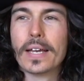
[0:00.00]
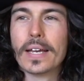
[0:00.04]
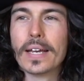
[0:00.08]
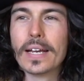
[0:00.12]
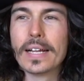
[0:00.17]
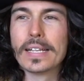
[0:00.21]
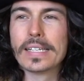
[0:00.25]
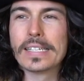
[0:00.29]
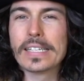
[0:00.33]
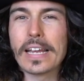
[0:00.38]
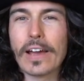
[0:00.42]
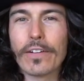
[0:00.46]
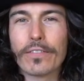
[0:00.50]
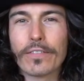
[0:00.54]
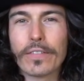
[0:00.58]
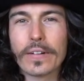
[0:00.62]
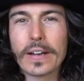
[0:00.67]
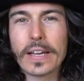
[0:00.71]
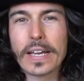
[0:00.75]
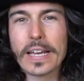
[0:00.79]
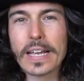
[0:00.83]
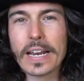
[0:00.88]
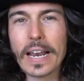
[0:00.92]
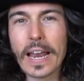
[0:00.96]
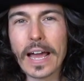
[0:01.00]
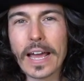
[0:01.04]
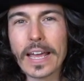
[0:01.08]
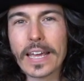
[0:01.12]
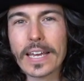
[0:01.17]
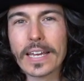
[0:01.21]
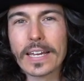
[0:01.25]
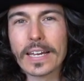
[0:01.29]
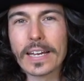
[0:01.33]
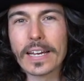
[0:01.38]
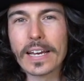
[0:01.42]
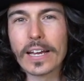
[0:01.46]
it's definitely
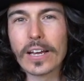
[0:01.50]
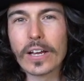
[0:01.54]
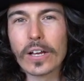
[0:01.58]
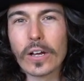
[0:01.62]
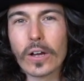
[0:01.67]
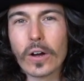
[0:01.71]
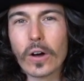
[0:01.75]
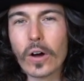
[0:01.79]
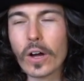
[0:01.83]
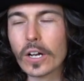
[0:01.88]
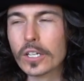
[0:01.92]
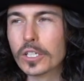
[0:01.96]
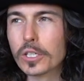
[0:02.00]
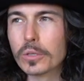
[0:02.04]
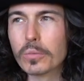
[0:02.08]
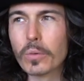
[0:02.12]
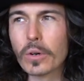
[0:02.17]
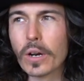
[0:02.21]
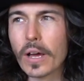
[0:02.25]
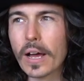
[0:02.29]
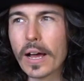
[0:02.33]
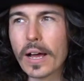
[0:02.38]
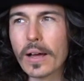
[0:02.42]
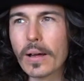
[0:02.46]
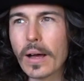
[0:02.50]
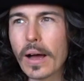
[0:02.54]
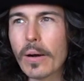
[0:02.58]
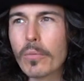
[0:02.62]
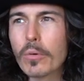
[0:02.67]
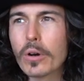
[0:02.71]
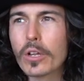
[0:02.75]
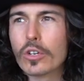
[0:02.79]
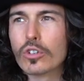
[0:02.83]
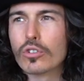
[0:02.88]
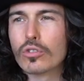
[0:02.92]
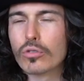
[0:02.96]
like, I
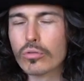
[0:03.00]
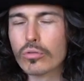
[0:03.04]
want to